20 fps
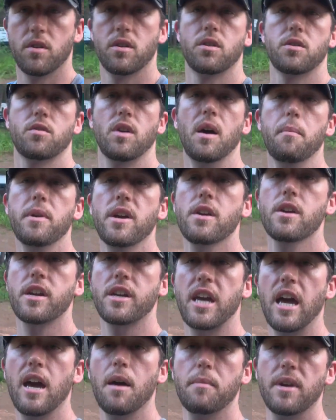So I'm here at
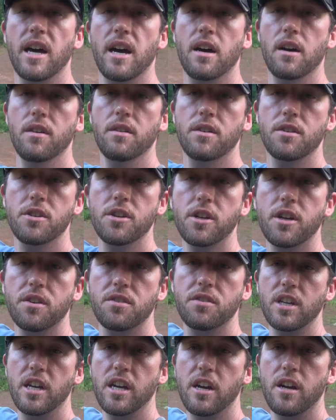camp now. You can
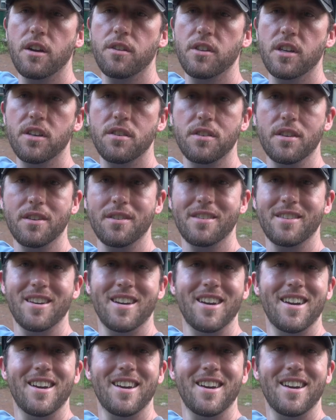here, this is